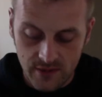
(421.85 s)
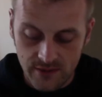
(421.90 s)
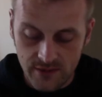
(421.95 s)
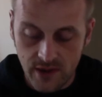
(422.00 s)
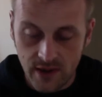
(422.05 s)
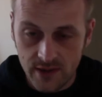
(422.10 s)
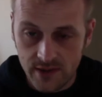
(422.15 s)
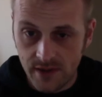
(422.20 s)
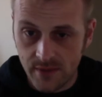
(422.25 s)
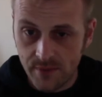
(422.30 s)
for
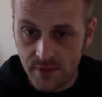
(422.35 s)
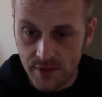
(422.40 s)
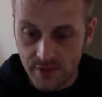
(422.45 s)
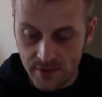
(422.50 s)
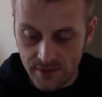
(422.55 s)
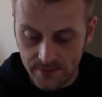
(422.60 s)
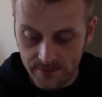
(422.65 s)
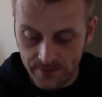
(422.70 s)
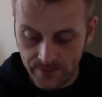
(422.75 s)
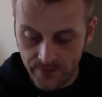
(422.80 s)

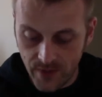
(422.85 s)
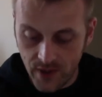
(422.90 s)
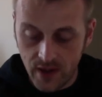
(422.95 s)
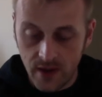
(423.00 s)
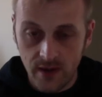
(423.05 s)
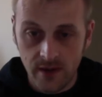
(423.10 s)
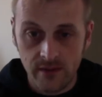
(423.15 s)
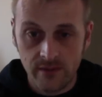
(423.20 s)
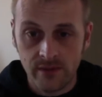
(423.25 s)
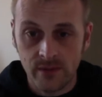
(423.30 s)
example,
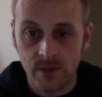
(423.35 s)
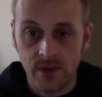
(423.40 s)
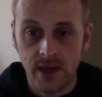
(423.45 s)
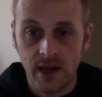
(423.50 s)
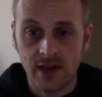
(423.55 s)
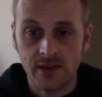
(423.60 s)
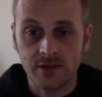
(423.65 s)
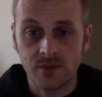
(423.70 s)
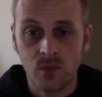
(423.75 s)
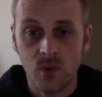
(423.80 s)
if I want to
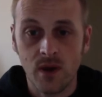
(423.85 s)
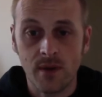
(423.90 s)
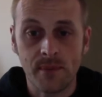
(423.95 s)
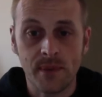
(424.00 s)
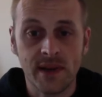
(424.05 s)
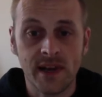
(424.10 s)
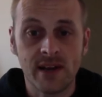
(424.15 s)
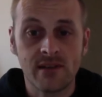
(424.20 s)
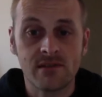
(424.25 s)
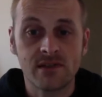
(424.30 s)
ask where
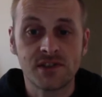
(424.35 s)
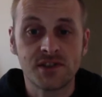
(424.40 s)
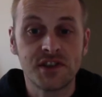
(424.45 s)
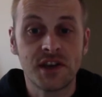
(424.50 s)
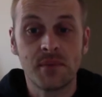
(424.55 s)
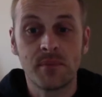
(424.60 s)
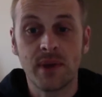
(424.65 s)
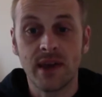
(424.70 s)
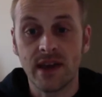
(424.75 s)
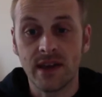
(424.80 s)
my nearest
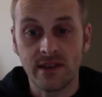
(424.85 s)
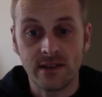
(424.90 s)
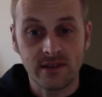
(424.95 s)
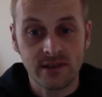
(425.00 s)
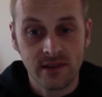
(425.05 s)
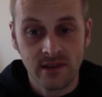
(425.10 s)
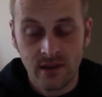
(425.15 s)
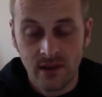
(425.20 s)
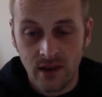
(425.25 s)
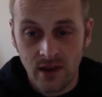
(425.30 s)
Chippy
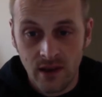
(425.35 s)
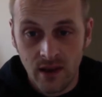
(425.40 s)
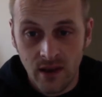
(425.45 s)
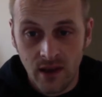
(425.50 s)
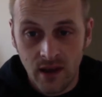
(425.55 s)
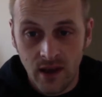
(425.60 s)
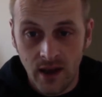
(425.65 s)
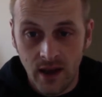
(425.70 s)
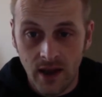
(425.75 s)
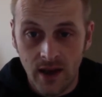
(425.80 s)
is,
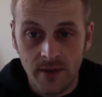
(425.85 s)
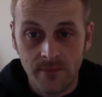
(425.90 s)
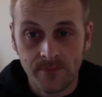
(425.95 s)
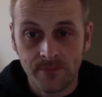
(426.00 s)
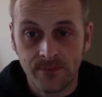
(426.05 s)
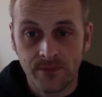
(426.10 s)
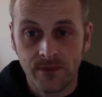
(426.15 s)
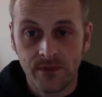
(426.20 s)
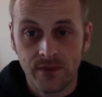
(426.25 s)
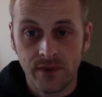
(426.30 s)

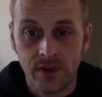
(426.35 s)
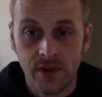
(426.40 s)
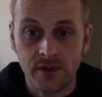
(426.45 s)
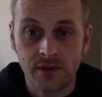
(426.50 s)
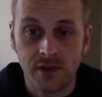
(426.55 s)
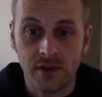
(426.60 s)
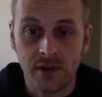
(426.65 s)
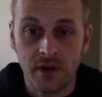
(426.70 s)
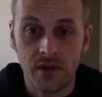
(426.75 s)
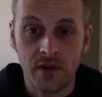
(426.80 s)
for those
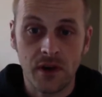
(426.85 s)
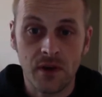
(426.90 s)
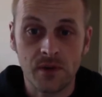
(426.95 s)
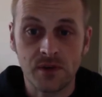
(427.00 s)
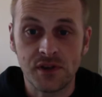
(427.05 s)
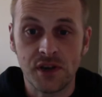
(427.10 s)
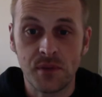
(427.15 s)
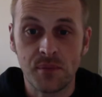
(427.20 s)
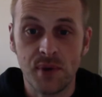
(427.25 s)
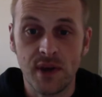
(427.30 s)
that don't know,
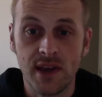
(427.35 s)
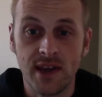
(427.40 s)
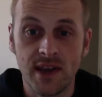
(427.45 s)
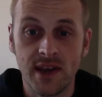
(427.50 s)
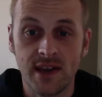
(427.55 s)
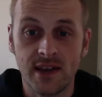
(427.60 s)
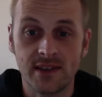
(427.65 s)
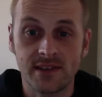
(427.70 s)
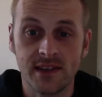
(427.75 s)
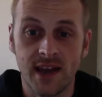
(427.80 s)
Chippy
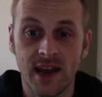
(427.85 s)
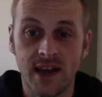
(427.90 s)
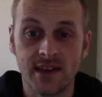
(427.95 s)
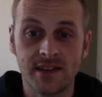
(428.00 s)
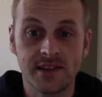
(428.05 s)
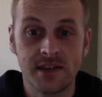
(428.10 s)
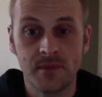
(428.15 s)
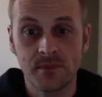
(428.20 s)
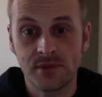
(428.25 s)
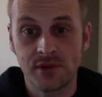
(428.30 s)
is a
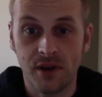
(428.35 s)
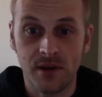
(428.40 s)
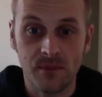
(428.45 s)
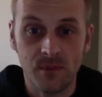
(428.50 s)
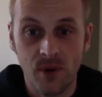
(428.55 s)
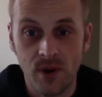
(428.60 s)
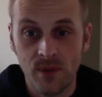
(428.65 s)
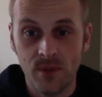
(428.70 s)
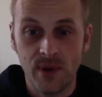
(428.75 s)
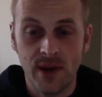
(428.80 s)
chip shop
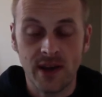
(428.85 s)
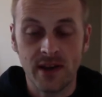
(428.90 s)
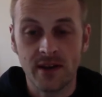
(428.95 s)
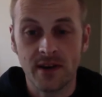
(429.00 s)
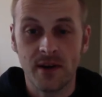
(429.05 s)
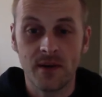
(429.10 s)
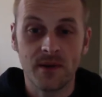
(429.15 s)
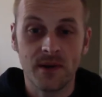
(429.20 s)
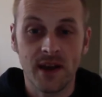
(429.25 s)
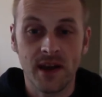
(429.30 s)
where we can
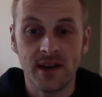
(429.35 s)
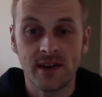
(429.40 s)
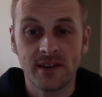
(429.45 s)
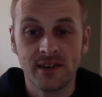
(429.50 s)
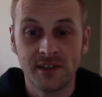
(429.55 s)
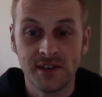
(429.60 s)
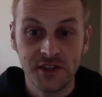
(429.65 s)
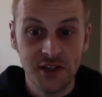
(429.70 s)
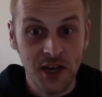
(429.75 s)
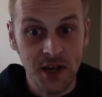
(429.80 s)
go and get
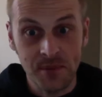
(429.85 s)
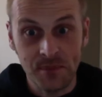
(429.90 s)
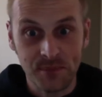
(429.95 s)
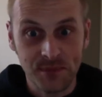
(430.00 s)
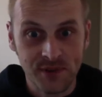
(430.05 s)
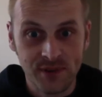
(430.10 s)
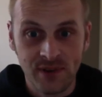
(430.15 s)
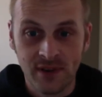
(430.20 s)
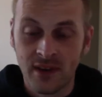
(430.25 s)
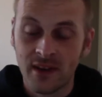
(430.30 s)

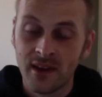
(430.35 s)
chips,